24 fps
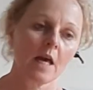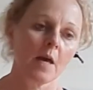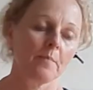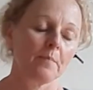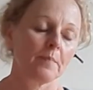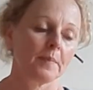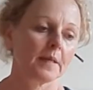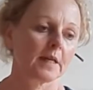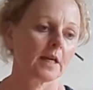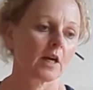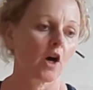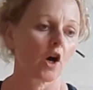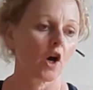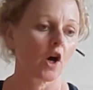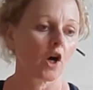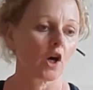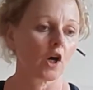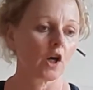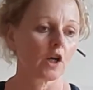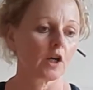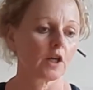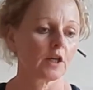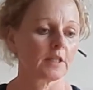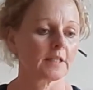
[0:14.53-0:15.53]

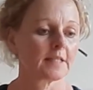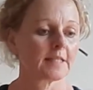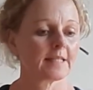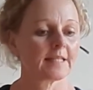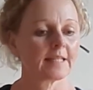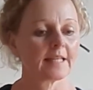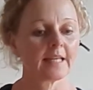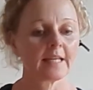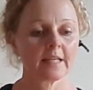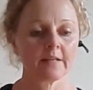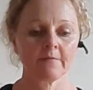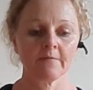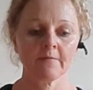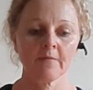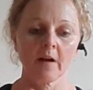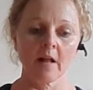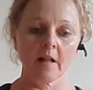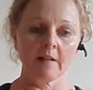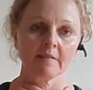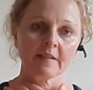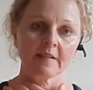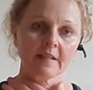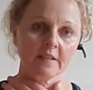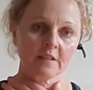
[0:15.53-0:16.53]
because it
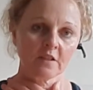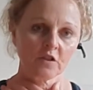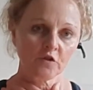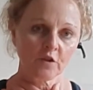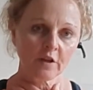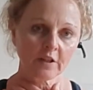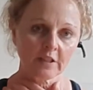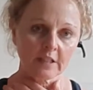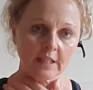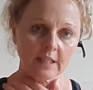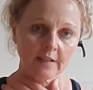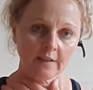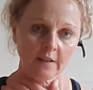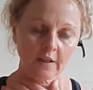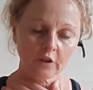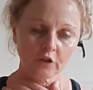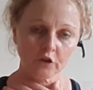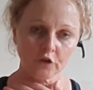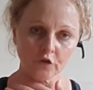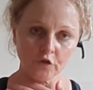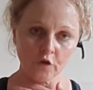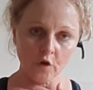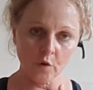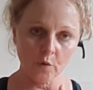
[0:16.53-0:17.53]
involves constricting the
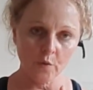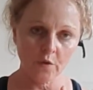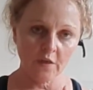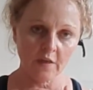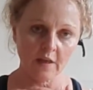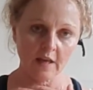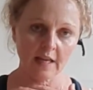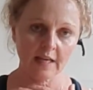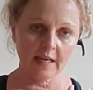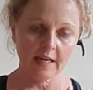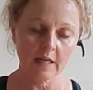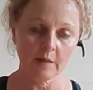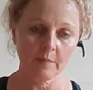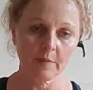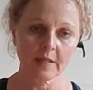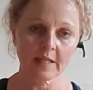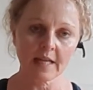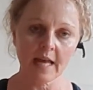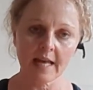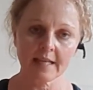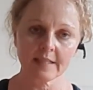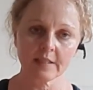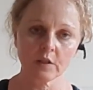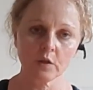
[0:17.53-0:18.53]
throat a little bit
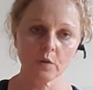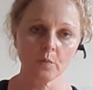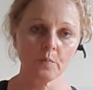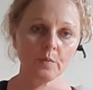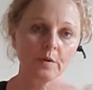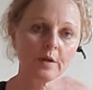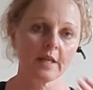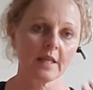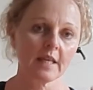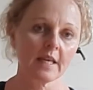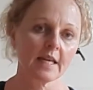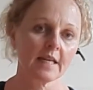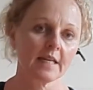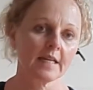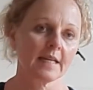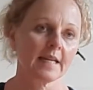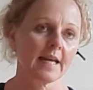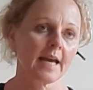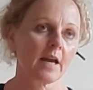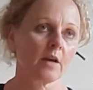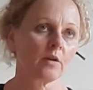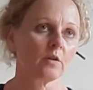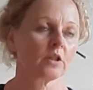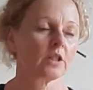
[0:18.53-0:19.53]
as you breathe in and
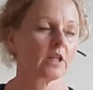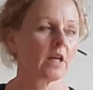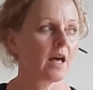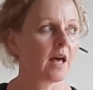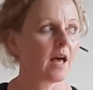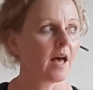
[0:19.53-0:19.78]
out,